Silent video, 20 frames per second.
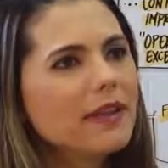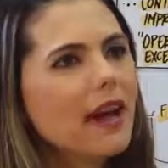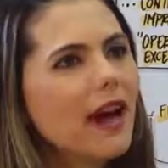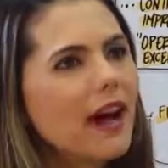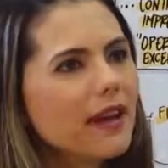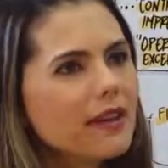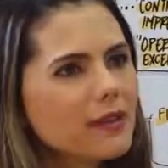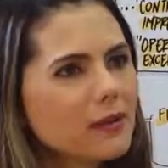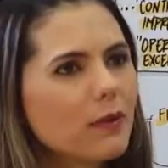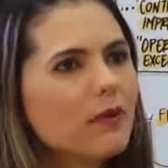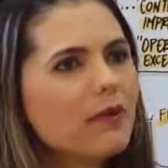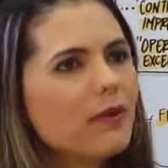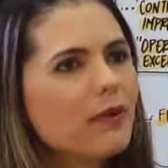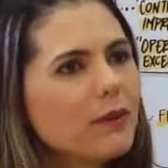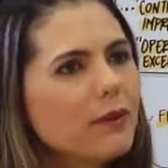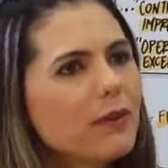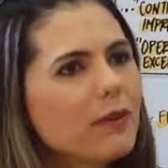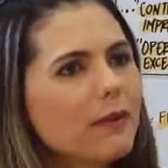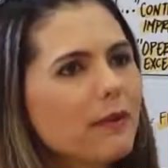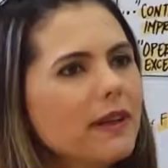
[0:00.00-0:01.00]
tasked with
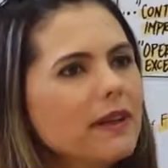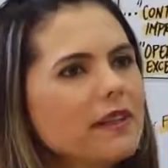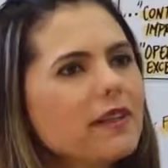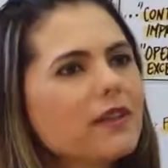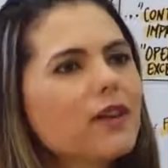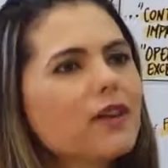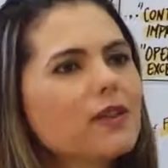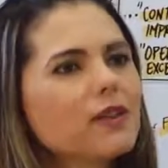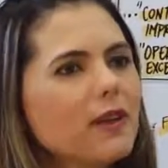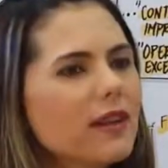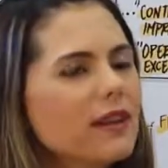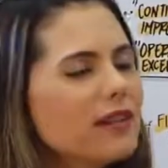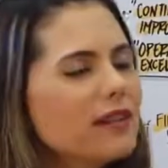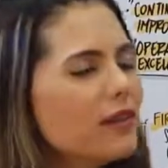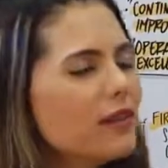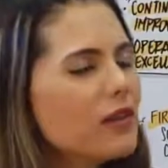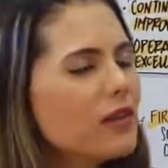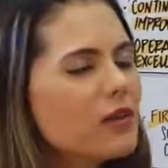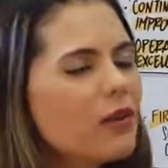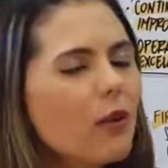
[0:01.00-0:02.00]
implementing those things
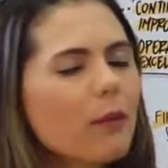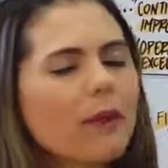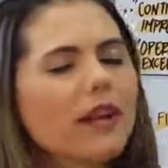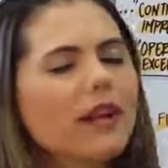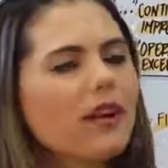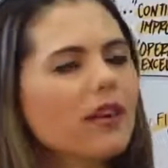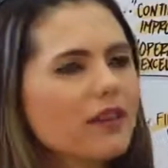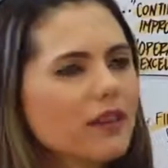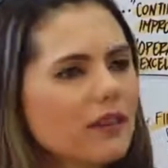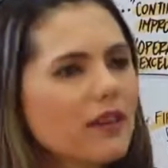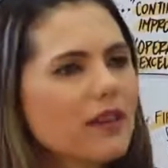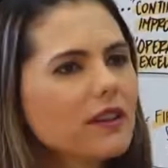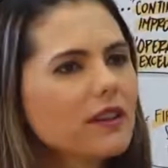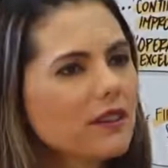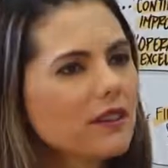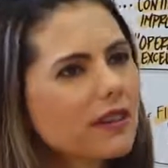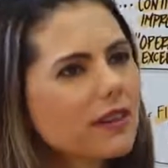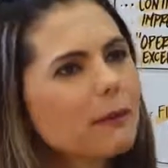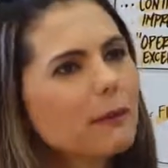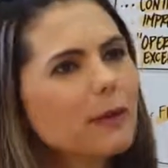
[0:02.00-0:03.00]
have so many other things
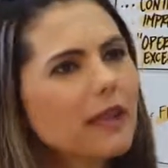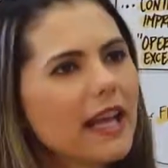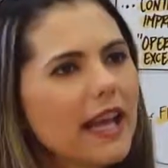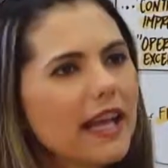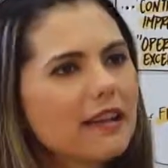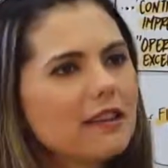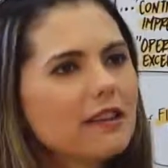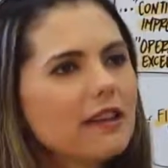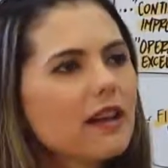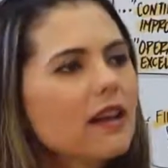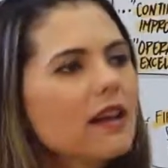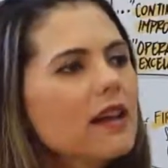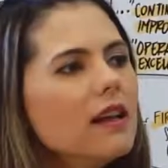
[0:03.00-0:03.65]
on their plate.